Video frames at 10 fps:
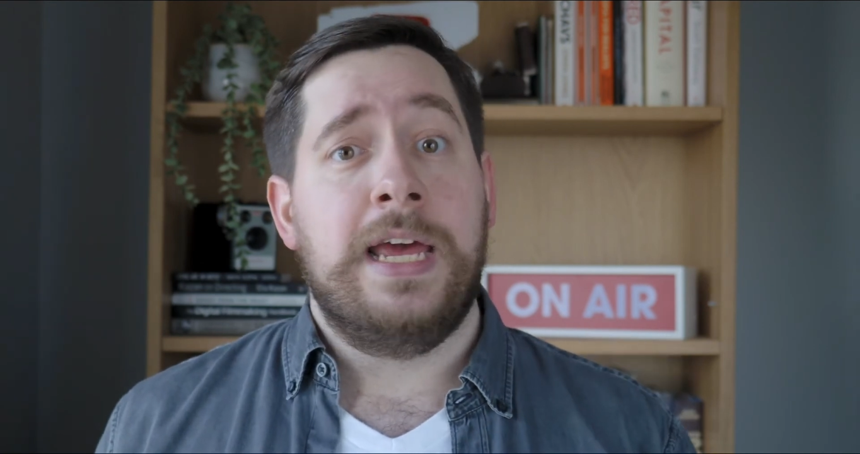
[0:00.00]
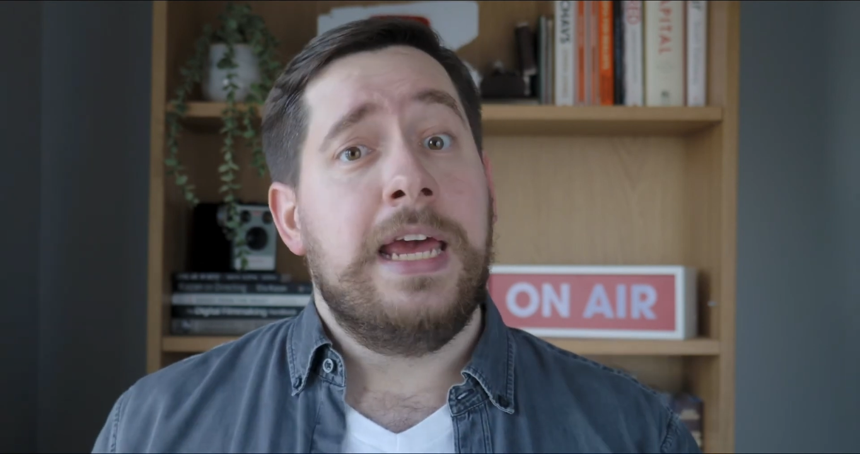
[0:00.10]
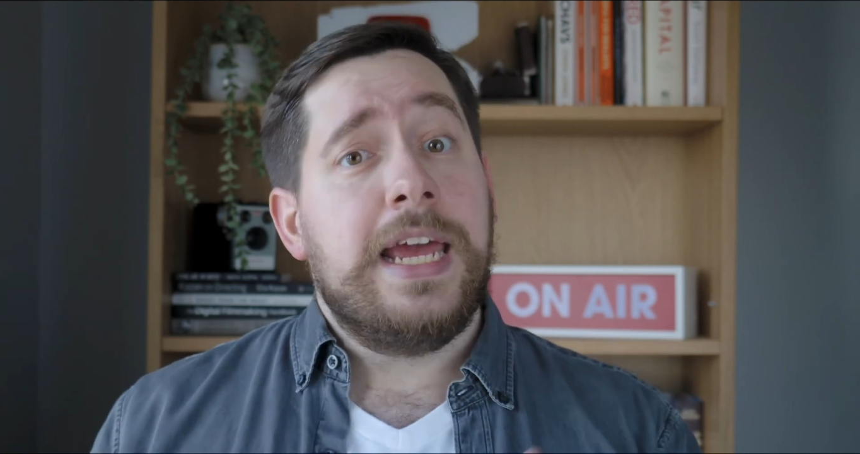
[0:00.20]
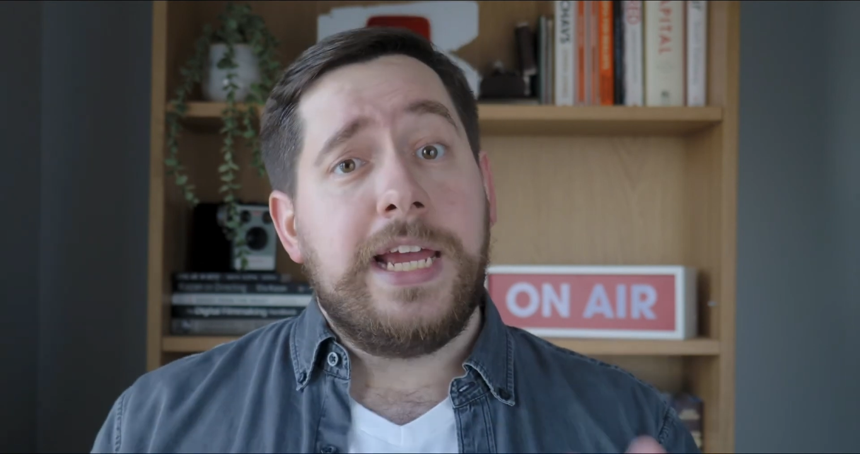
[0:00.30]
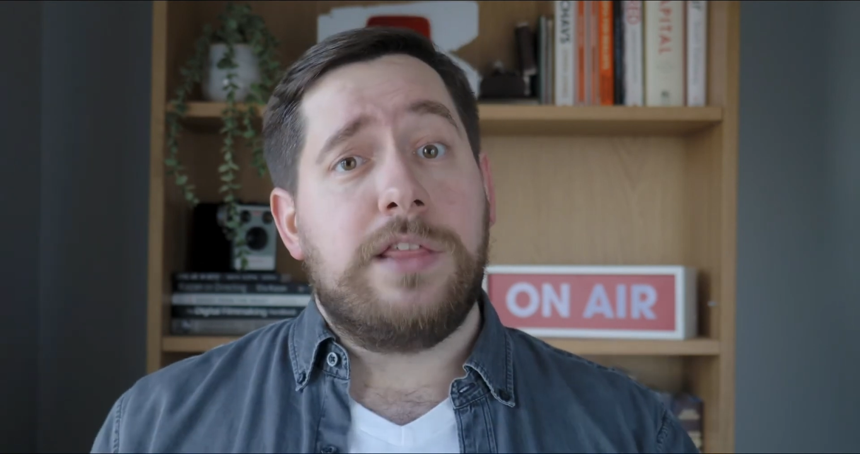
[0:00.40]

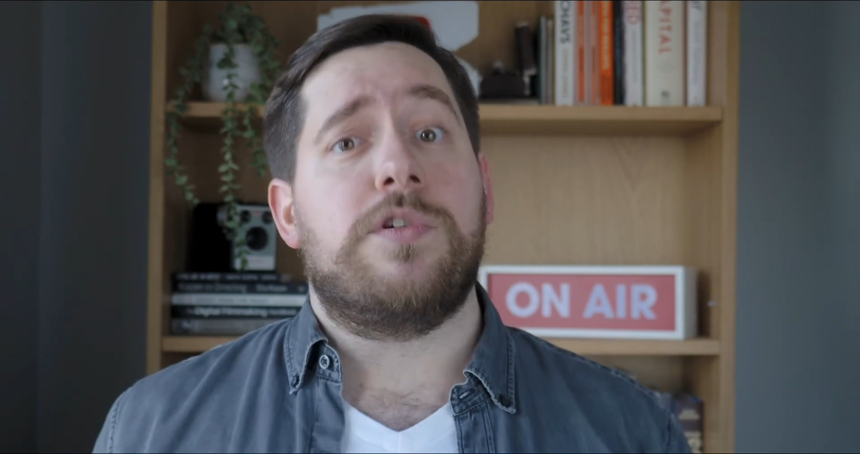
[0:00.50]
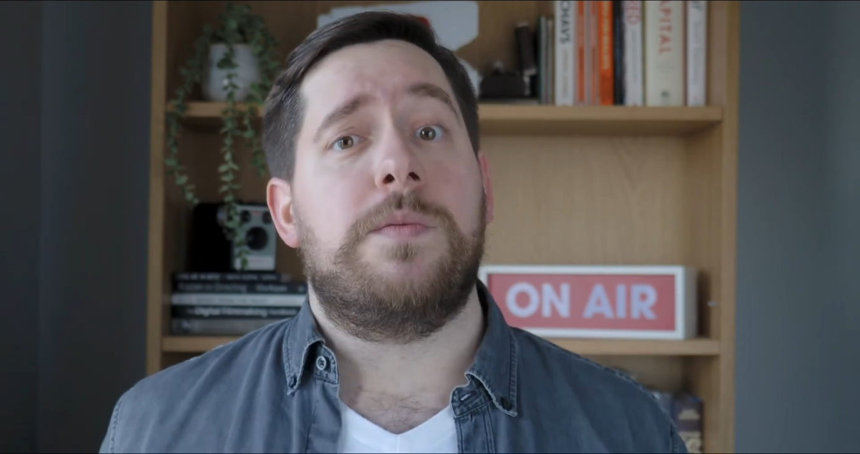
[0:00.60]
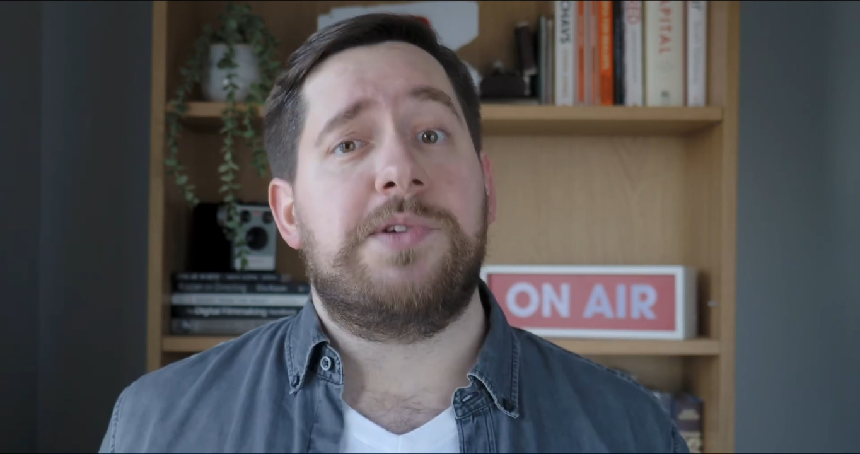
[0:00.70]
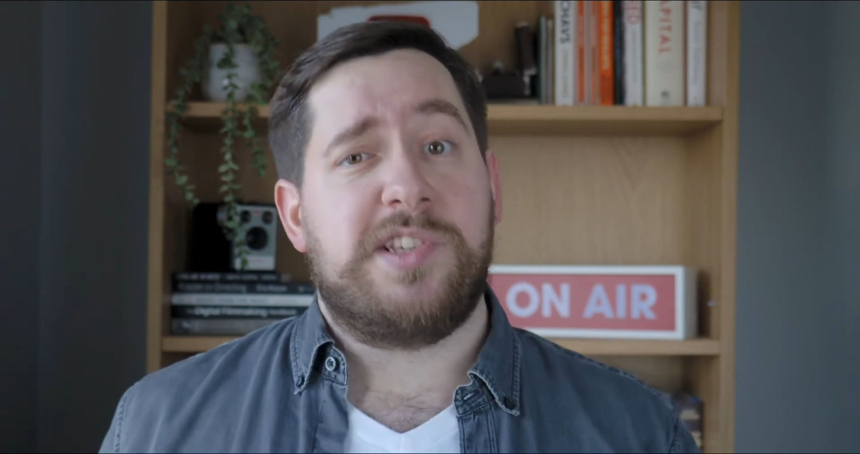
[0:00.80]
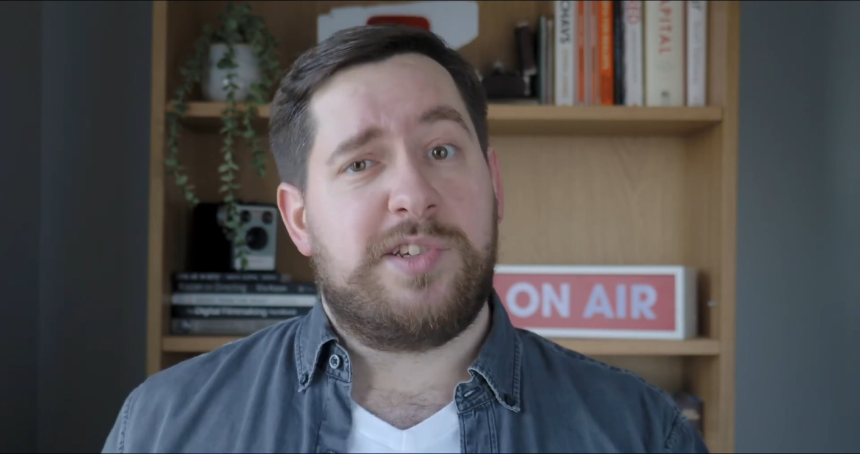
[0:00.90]
Either
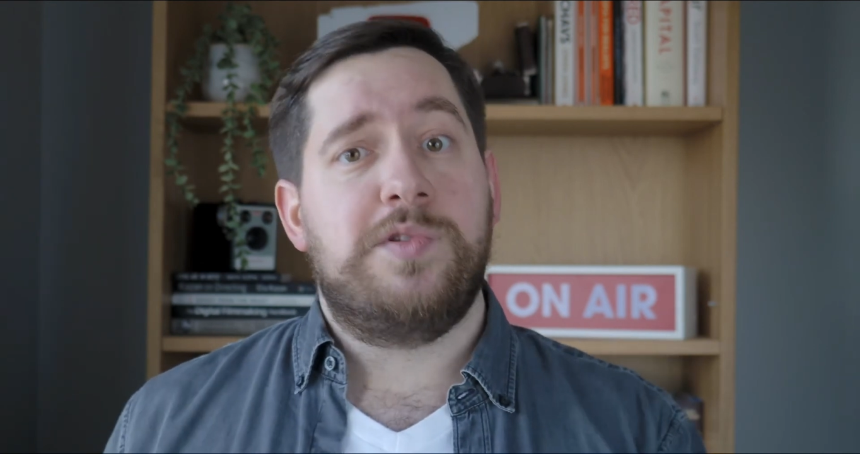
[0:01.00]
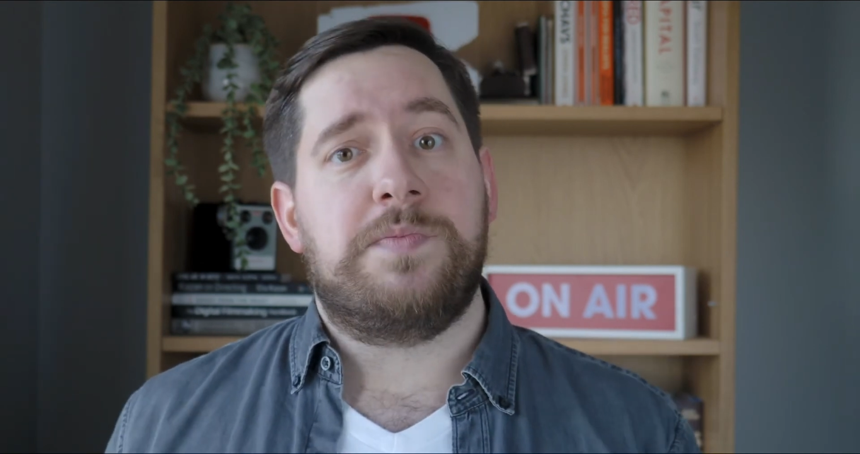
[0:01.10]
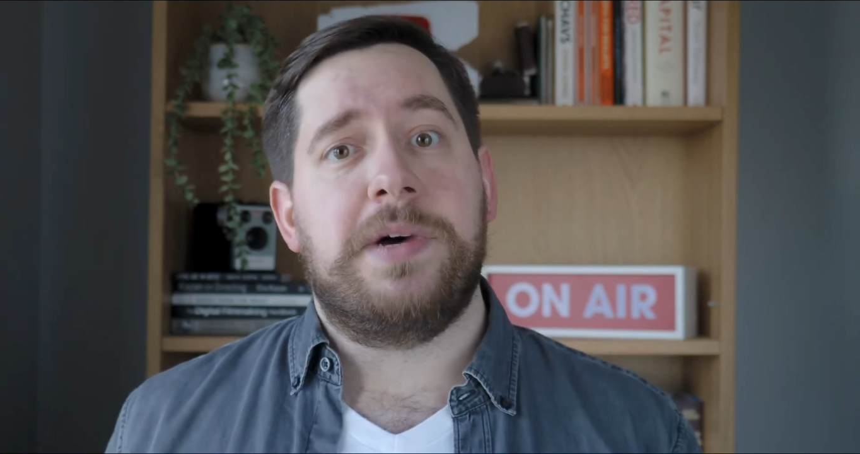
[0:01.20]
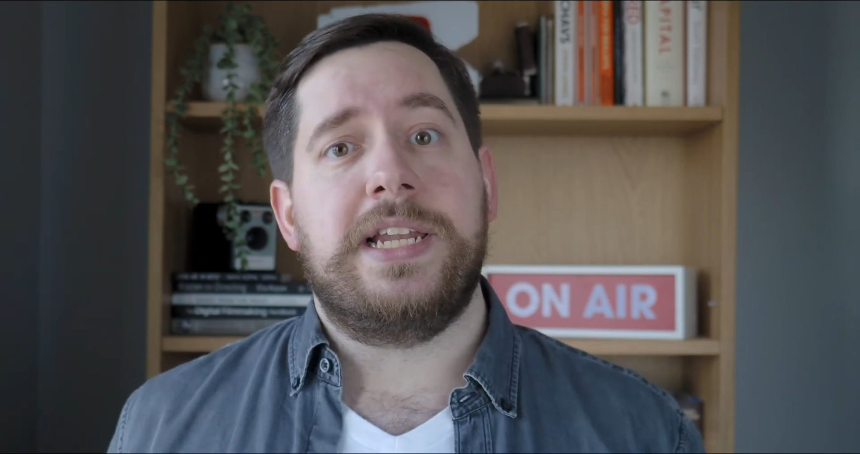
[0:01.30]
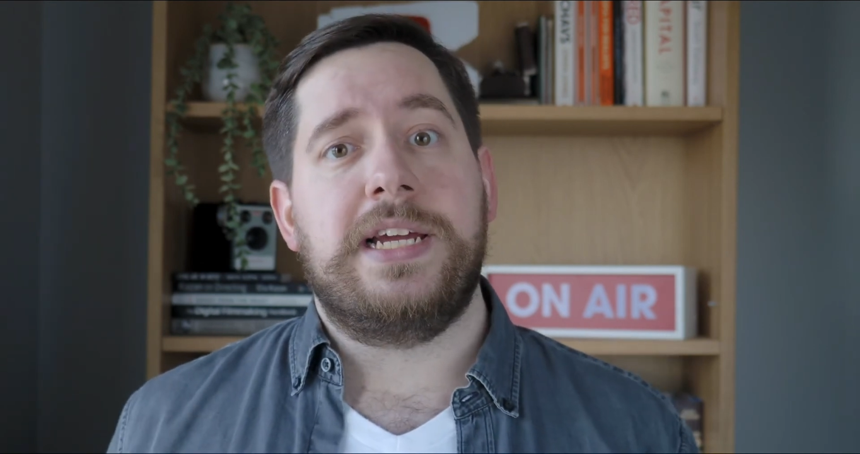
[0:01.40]
option suits
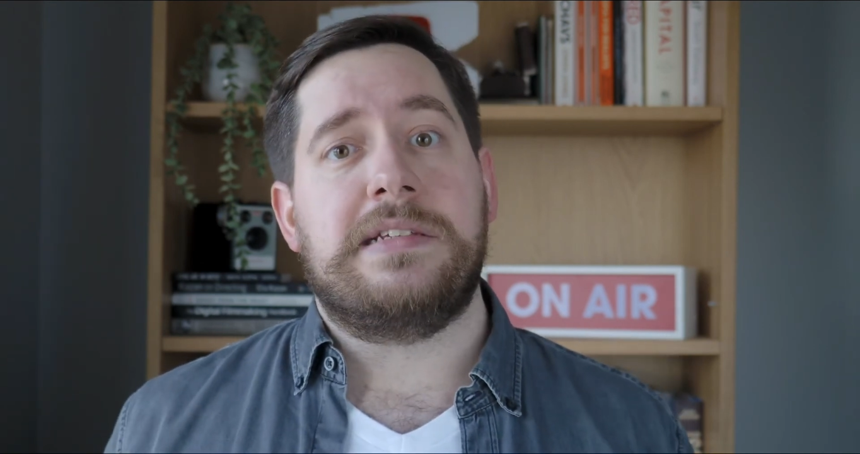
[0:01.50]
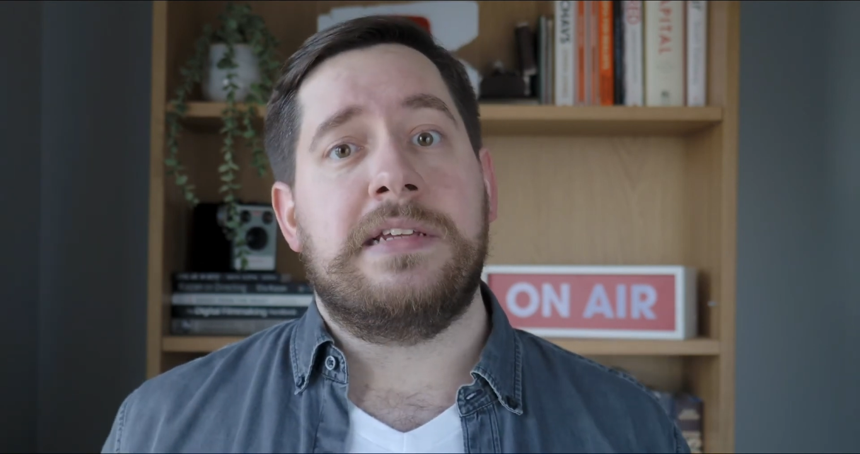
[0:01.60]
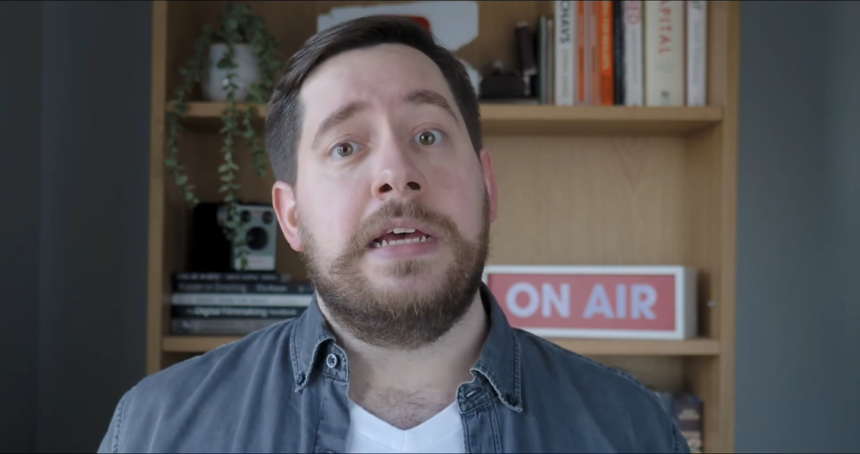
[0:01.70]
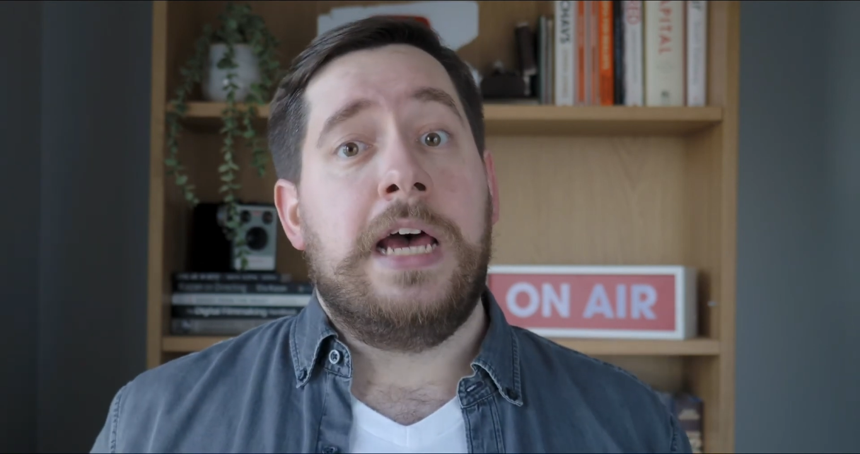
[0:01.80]
my needs,